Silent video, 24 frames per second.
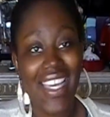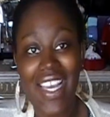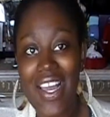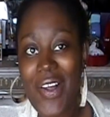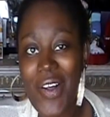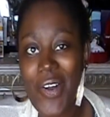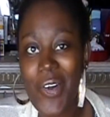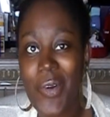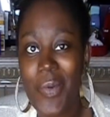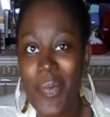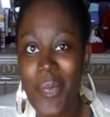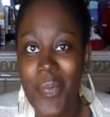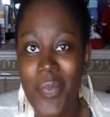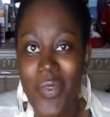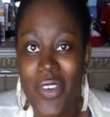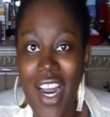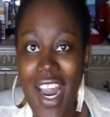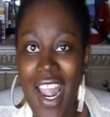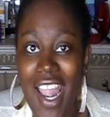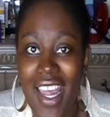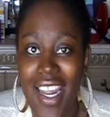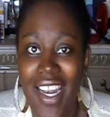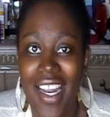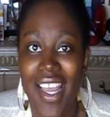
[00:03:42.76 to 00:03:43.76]
get home,
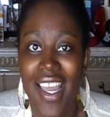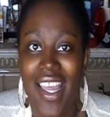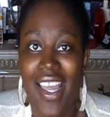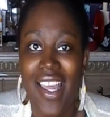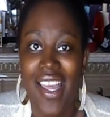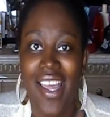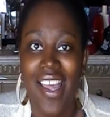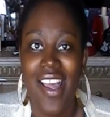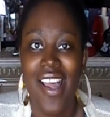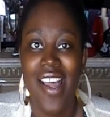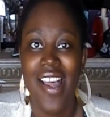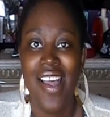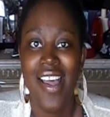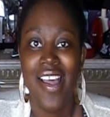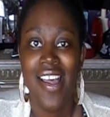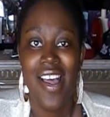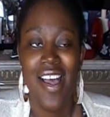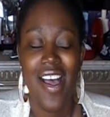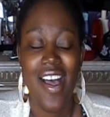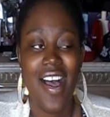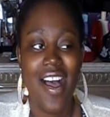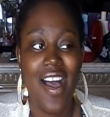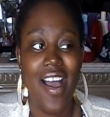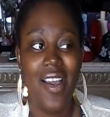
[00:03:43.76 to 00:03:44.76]
right?
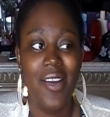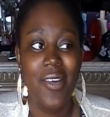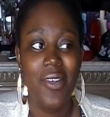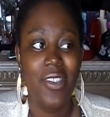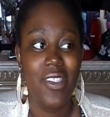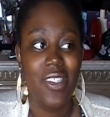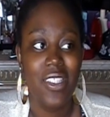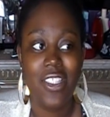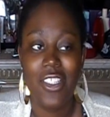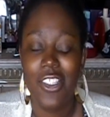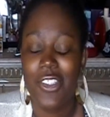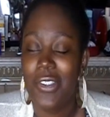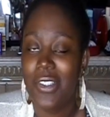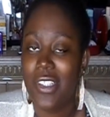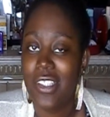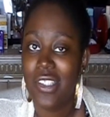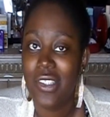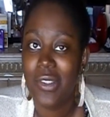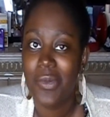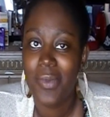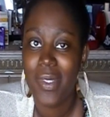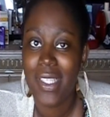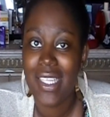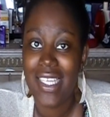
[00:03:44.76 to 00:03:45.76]
I
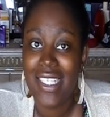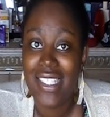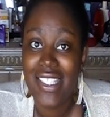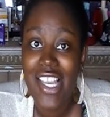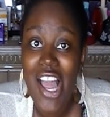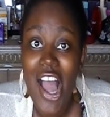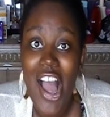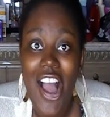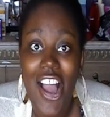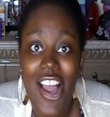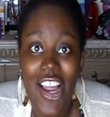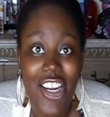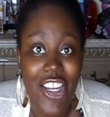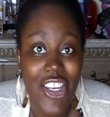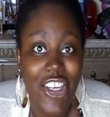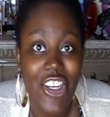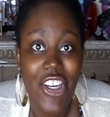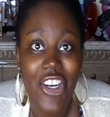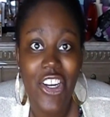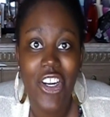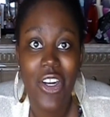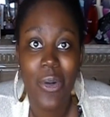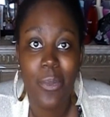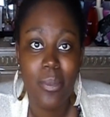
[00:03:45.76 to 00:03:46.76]
was, really
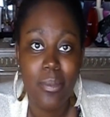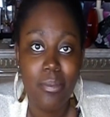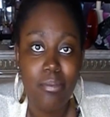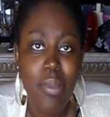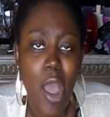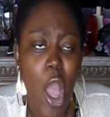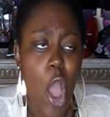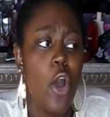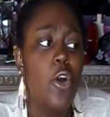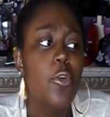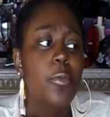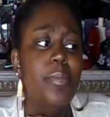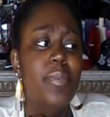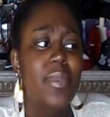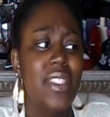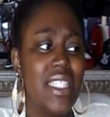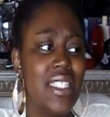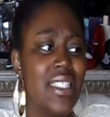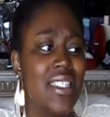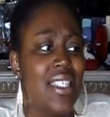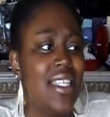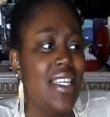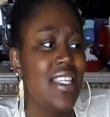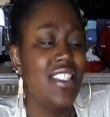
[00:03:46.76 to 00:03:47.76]
tired, I'm
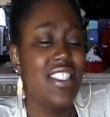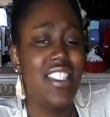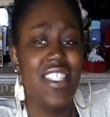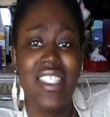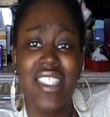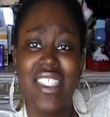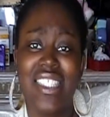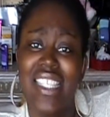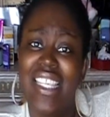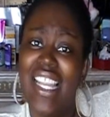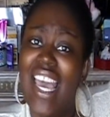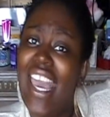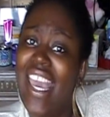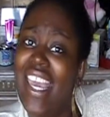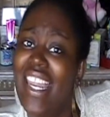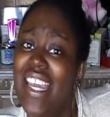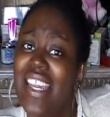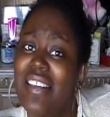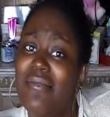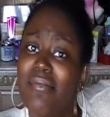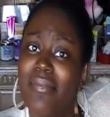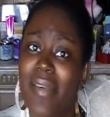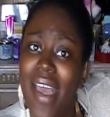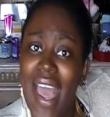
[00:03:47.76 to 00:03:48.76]
pooped, just laid
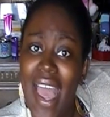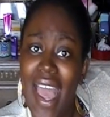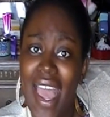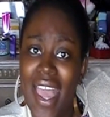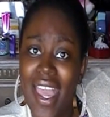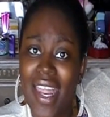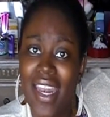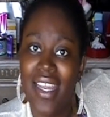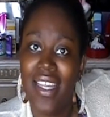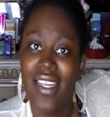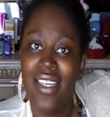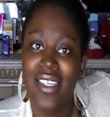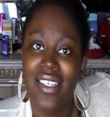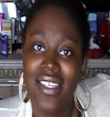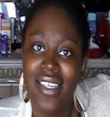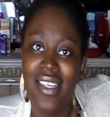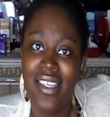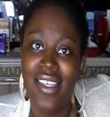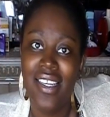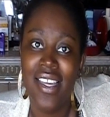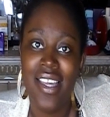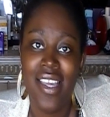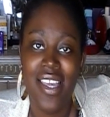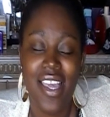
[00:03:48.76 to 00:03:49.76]
in bed,
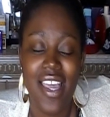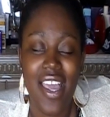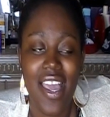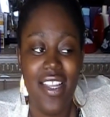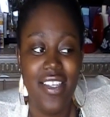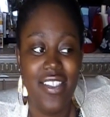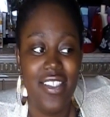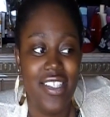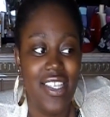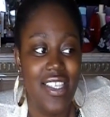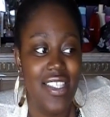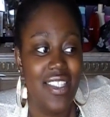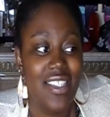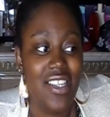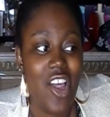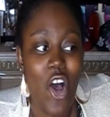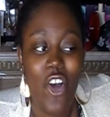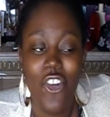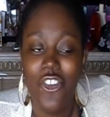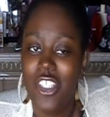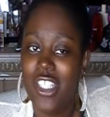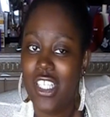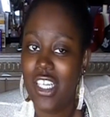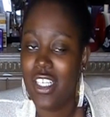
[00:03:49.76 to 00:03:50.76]
and just
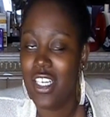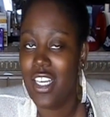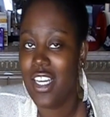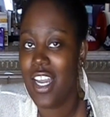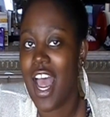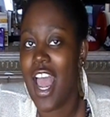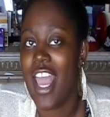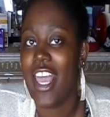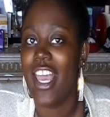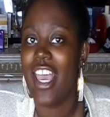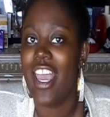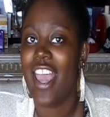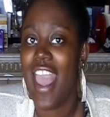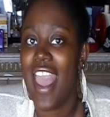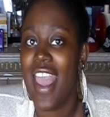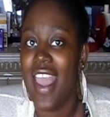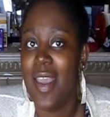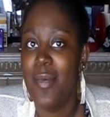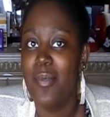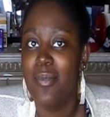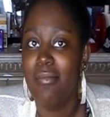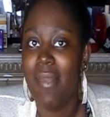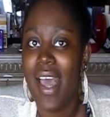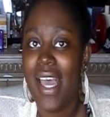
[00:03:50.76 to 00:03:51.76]
all of a sudden I get
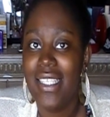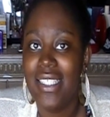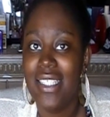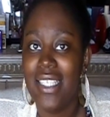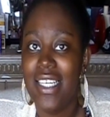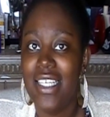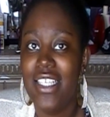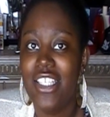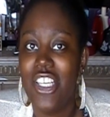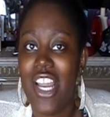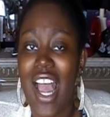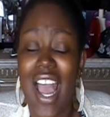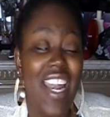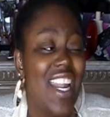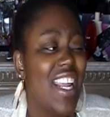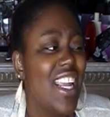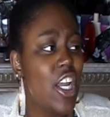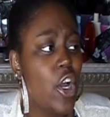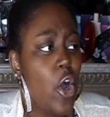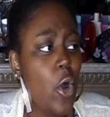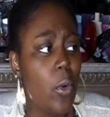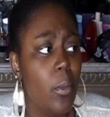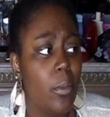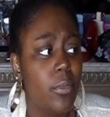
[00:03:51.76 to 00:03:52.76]
a message. I didn't
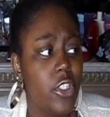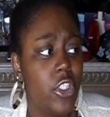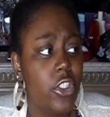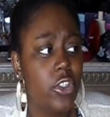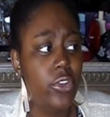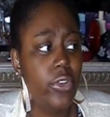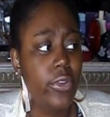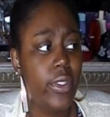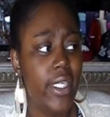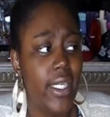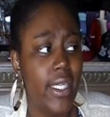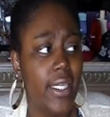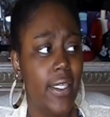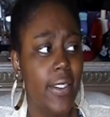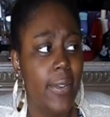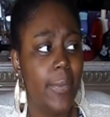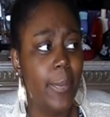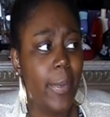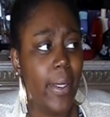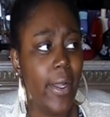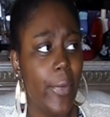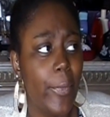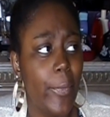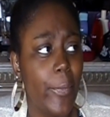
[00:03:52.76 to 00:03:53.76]
get home till uh,
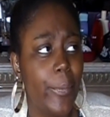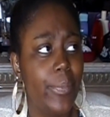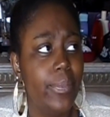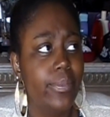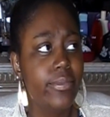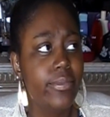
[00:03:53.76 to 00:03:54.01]
about